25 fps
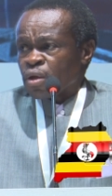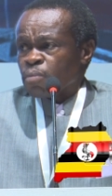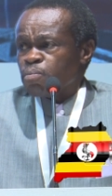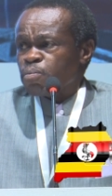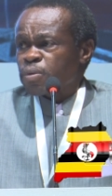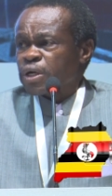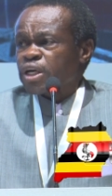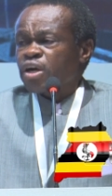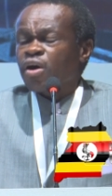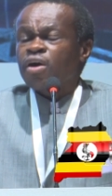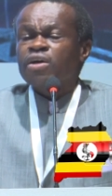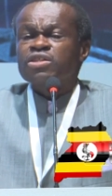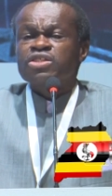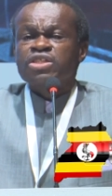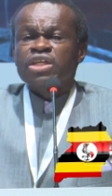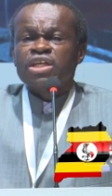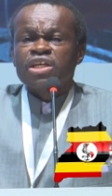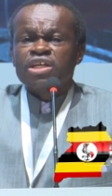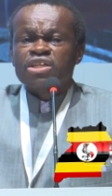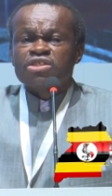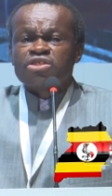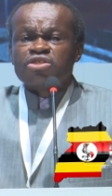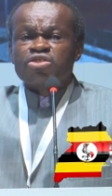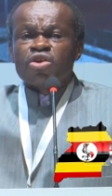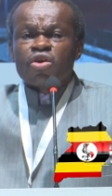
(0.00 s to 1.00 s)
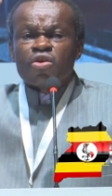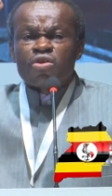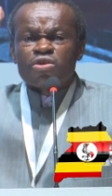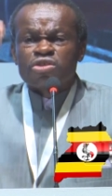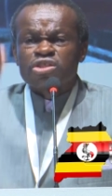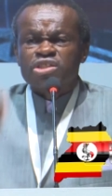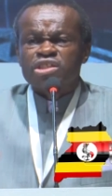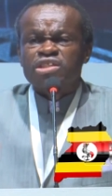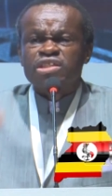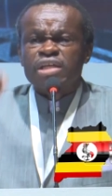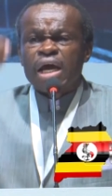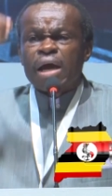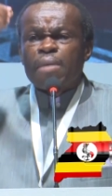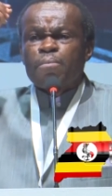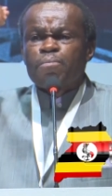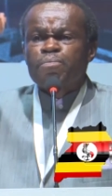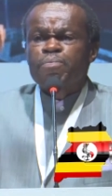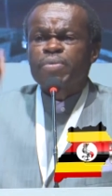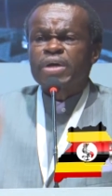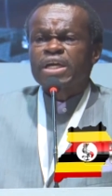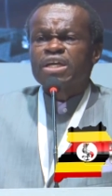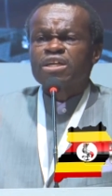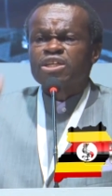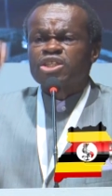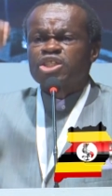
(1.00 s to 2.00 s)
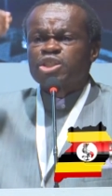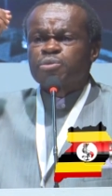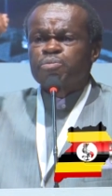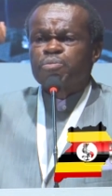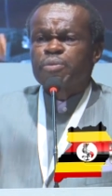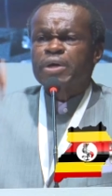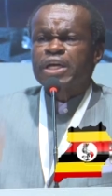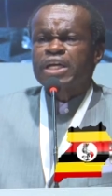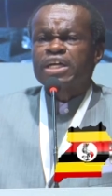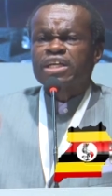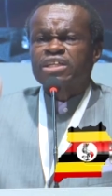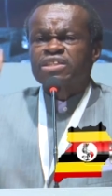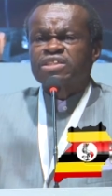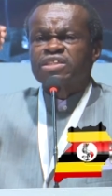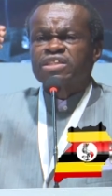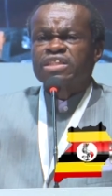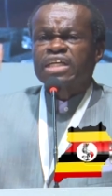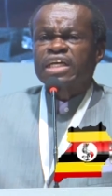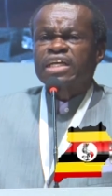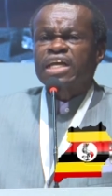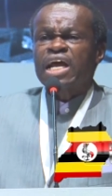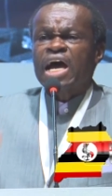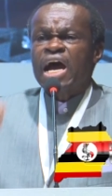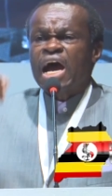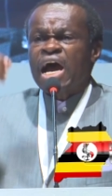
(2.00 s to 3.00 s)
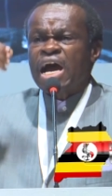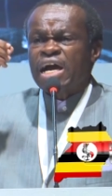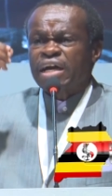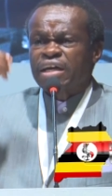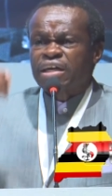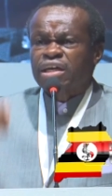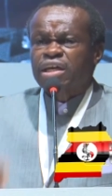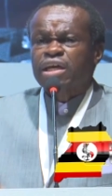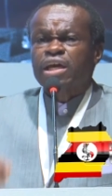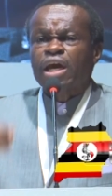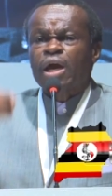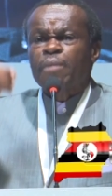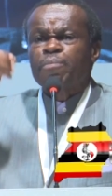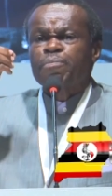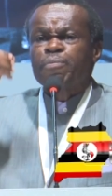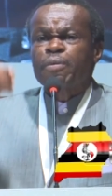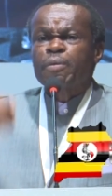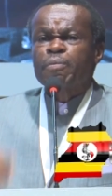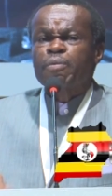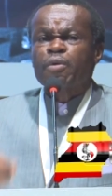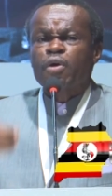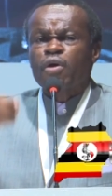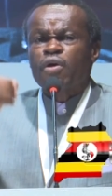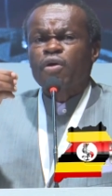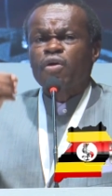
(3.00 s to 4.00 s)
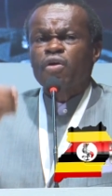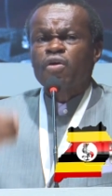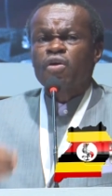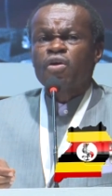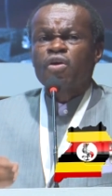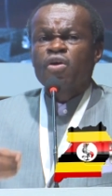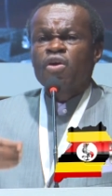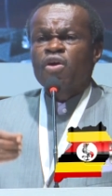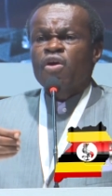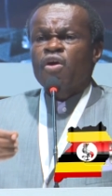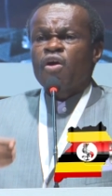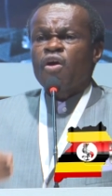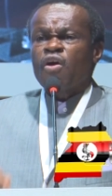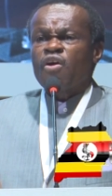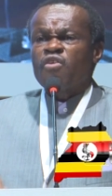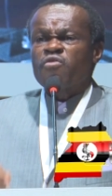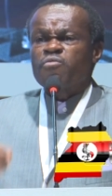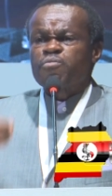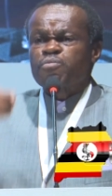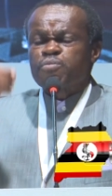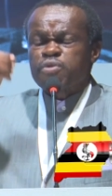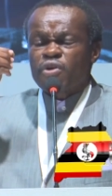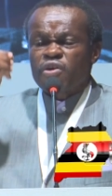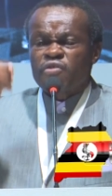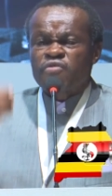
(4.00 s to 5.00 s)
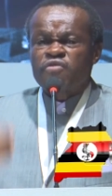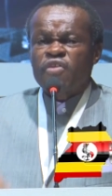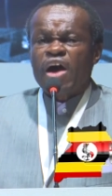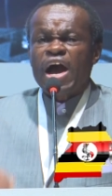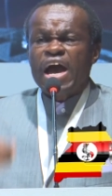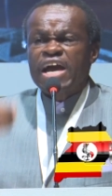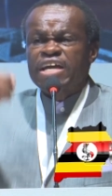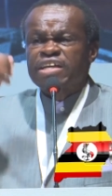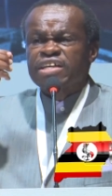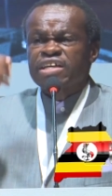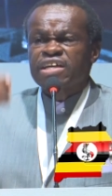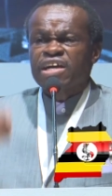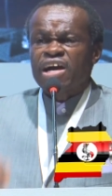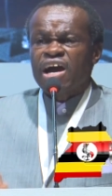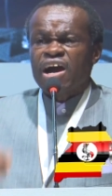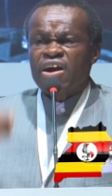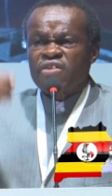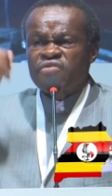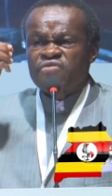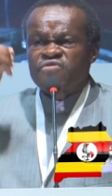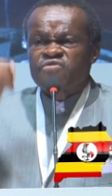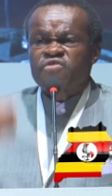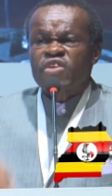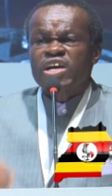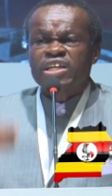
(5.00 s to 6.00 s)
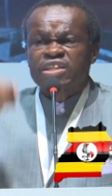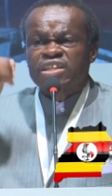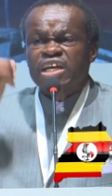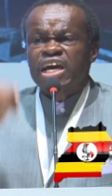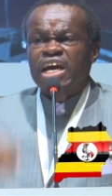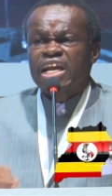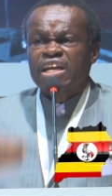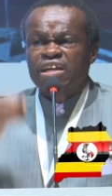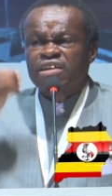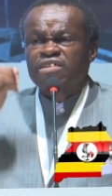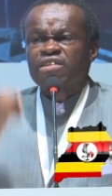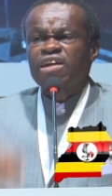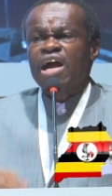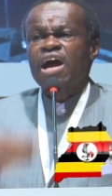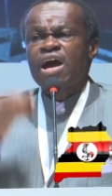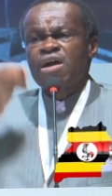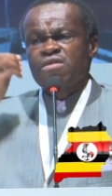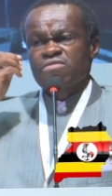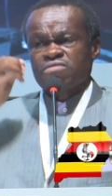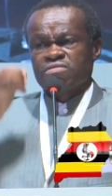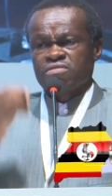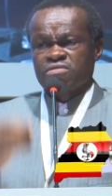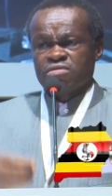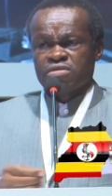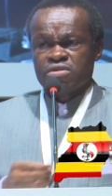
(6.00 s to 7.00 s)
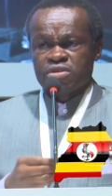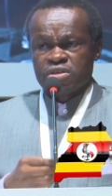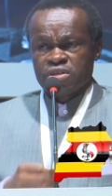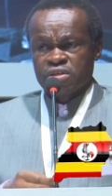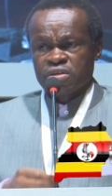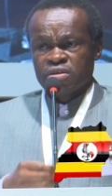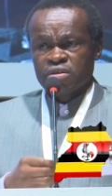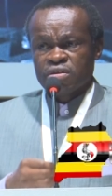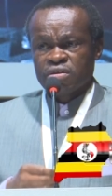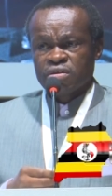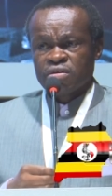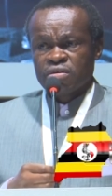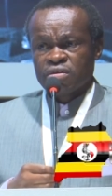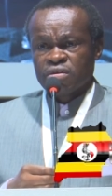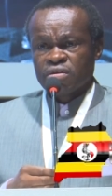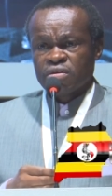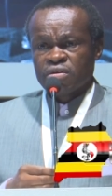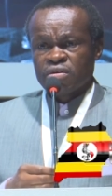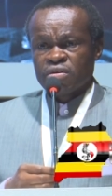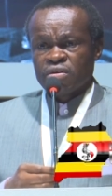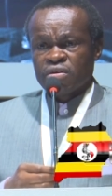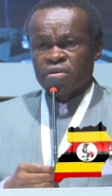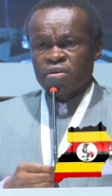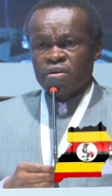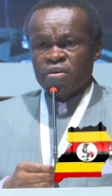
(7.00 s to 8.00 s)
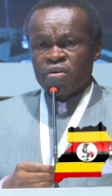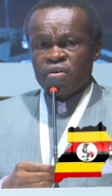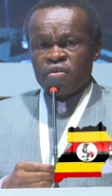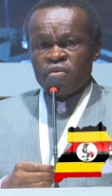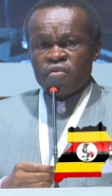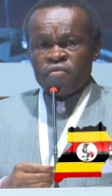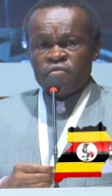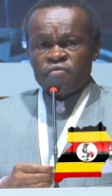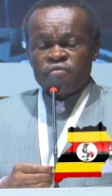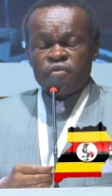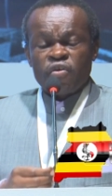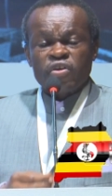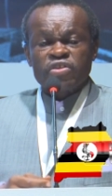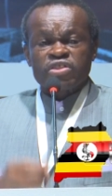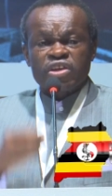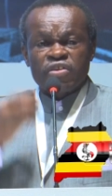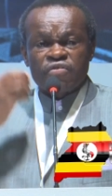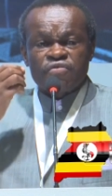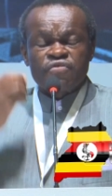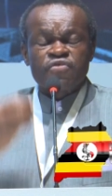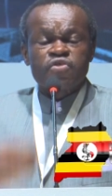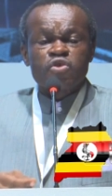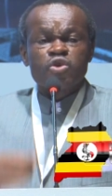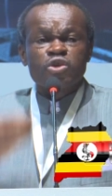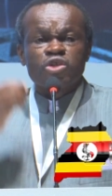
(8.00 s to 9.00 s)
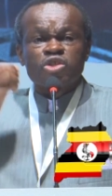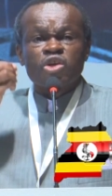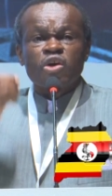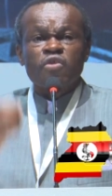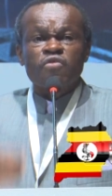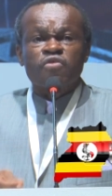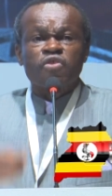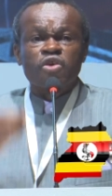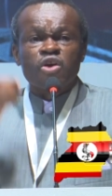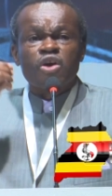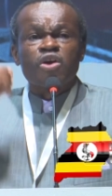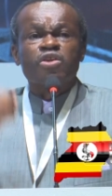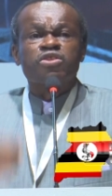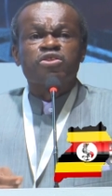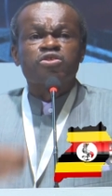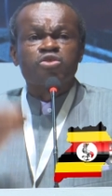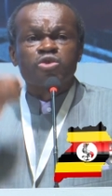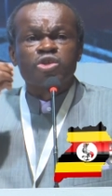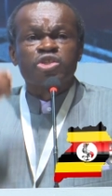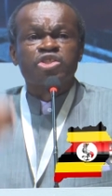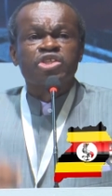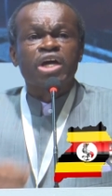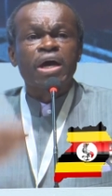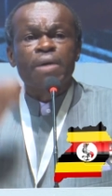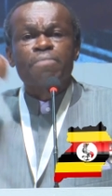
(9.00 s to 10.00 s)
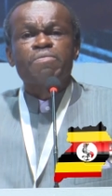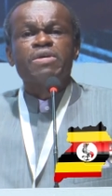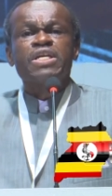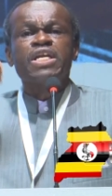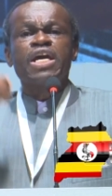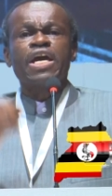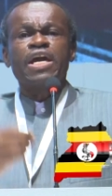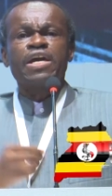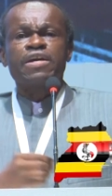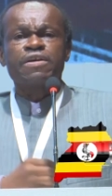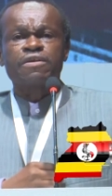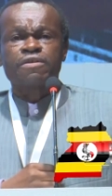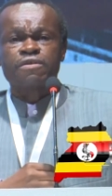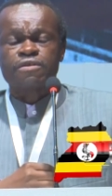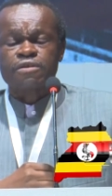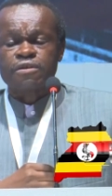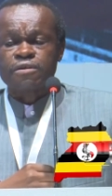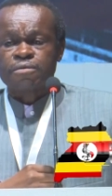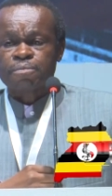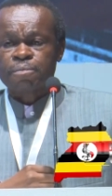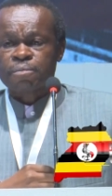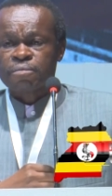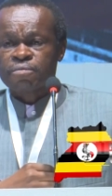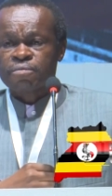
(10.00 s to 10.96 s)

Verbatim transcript: Because it is those dampened spirits that are capable of providing a fertile ground for the fruit of growth to germinate.